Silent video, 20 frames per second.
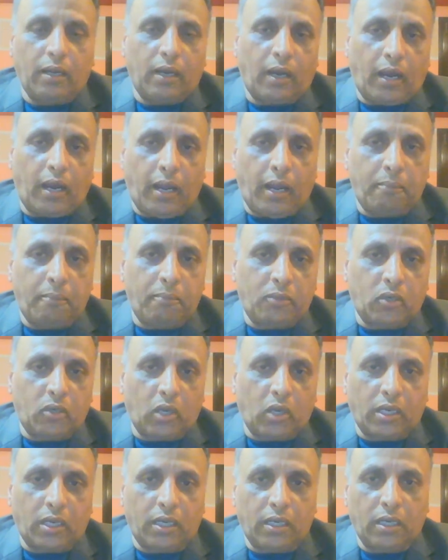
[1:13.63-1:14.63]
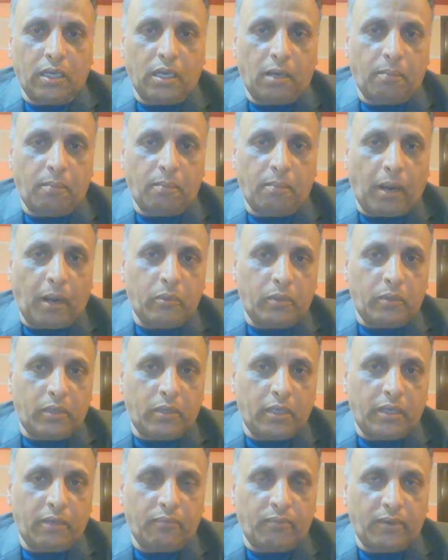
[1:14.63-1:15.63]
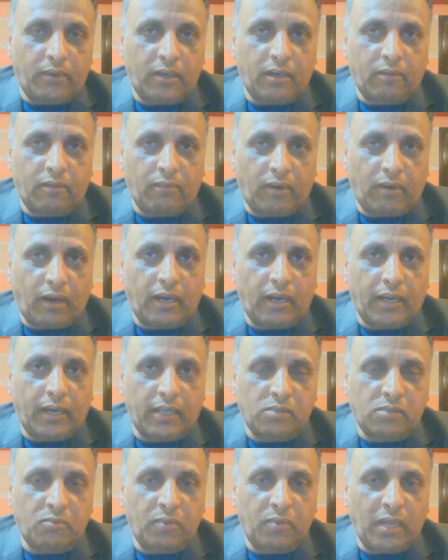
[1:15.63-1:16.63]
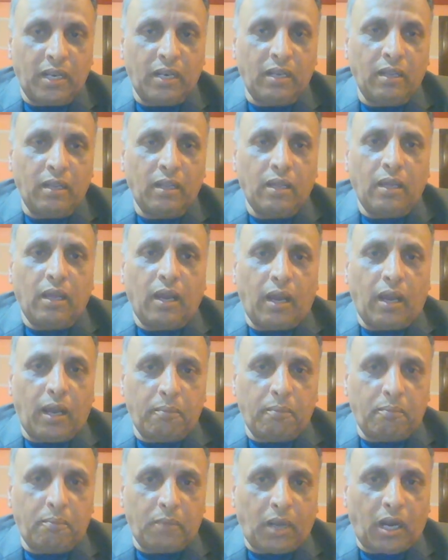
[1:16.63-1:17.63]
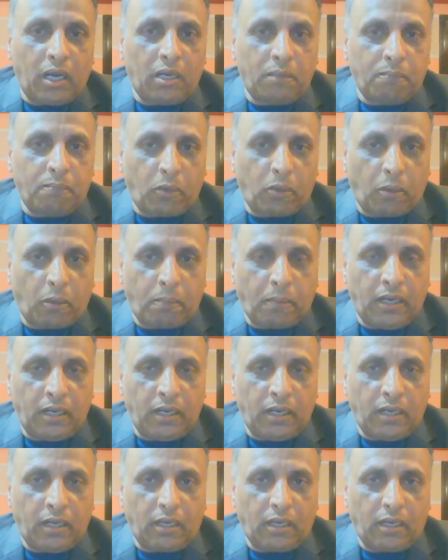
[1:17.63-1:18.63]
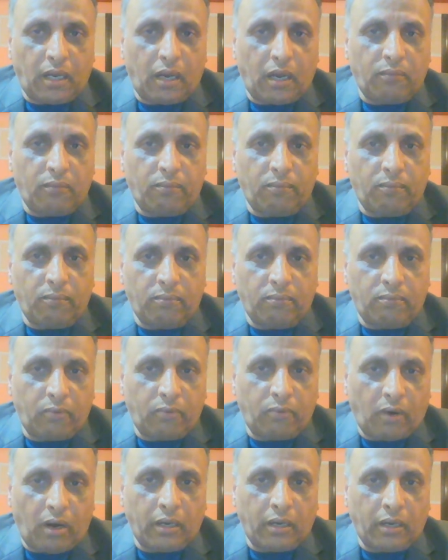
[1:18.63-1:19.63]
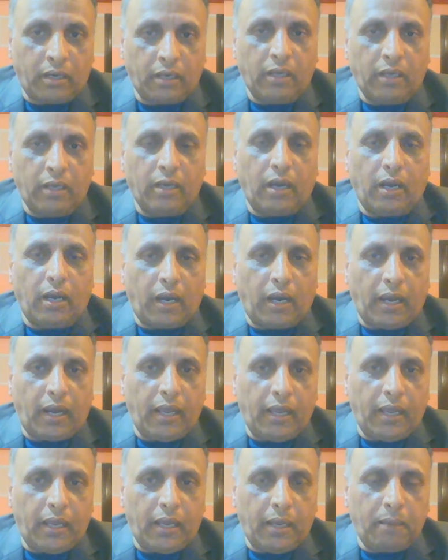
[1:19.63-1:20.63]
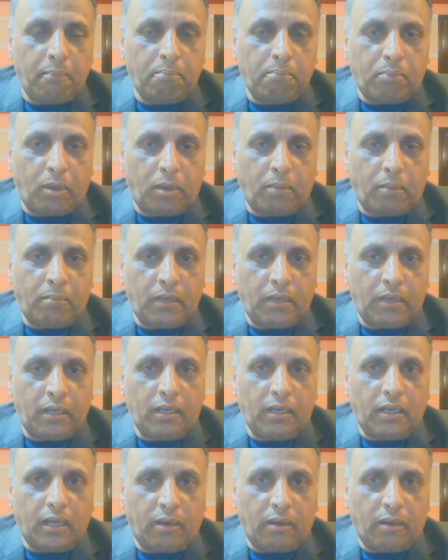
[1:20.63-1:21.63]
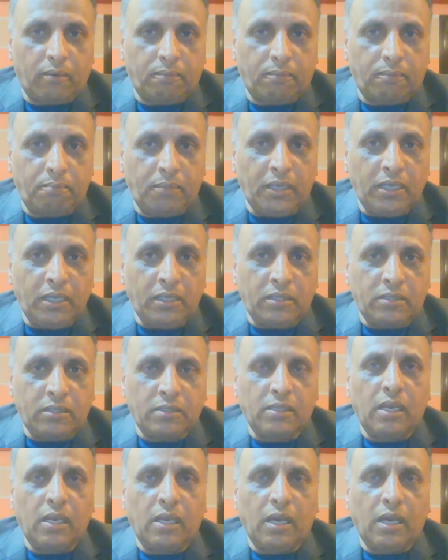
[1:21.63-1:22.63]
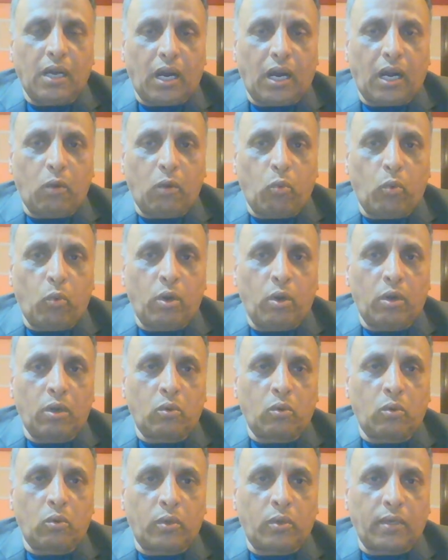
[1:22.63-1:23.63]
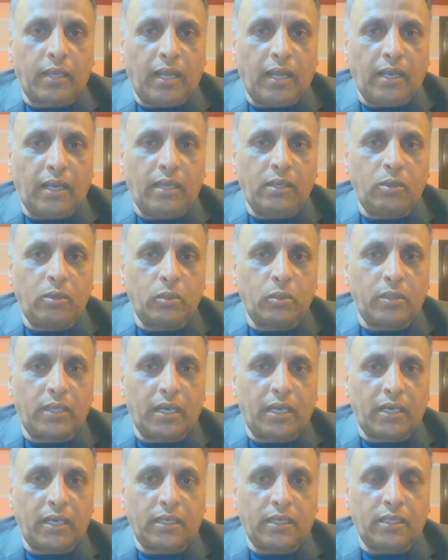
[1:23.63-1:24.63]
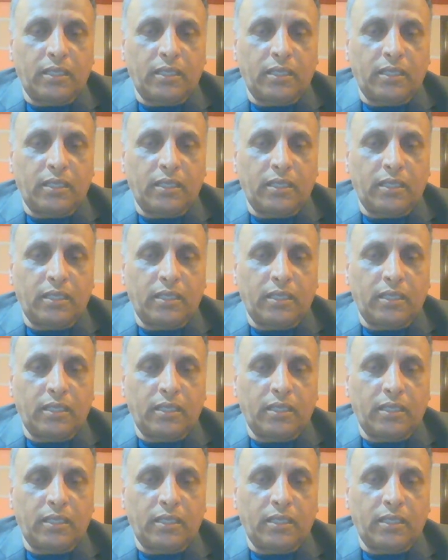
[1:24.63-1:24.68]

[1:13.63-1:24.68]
I am talking about different war as well. I am not proponent of war. I am proponent of peace. I want to tell you that